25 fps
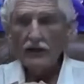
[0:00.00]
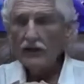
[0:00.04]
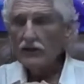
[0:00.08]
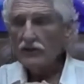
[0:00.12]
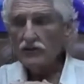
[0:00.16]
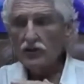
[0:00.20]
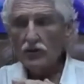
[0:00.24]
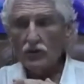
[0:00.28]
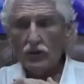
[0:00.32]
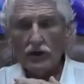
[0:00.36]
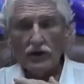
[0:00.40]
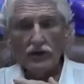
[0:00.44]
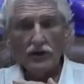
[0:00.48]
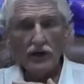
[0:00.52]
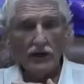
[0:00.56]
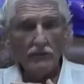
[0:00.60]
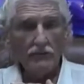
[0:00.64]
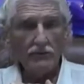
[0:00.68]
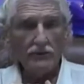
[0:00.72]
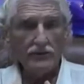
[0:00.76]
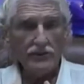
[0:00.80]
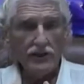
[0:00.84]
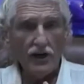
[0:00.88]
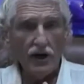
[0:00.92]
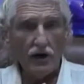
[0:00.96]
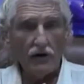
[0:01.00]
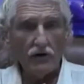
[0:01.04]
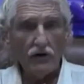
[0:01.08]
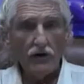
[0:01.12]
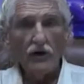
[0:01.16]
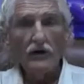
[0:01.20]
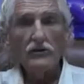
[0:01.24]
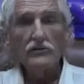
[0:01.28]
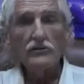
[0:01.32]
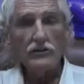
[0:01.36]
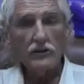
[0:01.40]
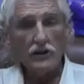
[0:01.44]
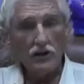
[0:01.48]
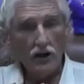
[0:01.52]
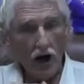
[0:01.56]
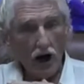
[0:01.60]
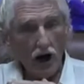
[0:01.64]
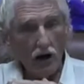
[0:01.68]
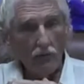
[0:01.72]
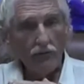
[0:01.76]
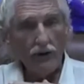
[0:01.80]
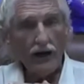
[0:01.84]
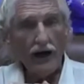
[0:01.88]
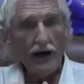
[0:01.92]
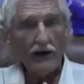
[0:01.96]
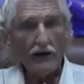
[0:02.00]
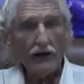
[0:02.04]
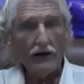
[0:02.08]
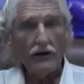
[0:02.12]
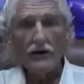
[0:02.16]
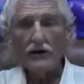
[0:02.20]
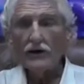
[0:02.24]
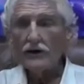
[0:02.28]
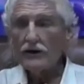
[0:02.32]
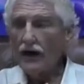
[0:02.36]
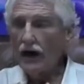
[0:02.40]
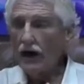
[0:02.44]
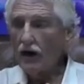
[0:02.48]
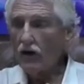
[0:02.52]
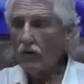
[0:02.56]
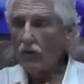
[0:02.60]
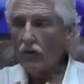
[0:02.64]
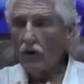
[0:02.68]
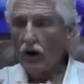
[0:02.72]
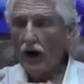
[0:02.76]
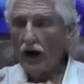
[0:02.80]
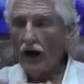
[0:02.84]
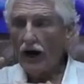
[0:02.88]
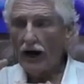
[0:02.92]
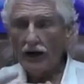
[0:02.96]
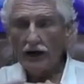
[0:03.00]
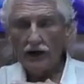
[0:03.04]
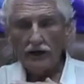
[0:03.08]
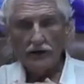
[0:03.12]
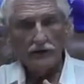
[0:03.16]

So where do lipids go? To the gallbladder. Now, why?